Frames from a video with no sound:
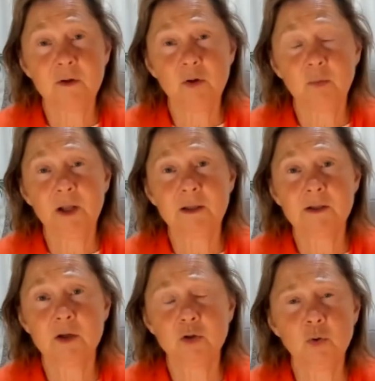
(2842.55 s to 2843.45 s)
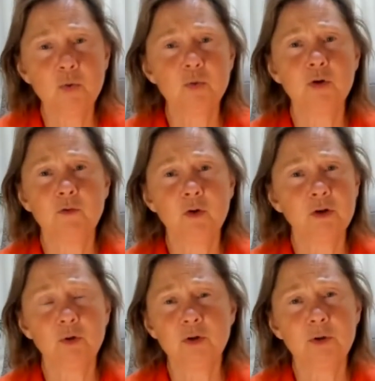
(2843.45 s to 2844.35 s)
in your mm-hmm. blood and says, Oh, you've got
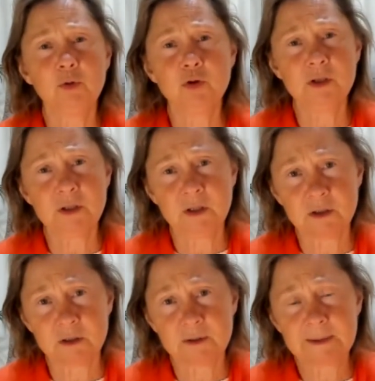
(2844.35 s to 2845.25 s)
an autoimmune disease.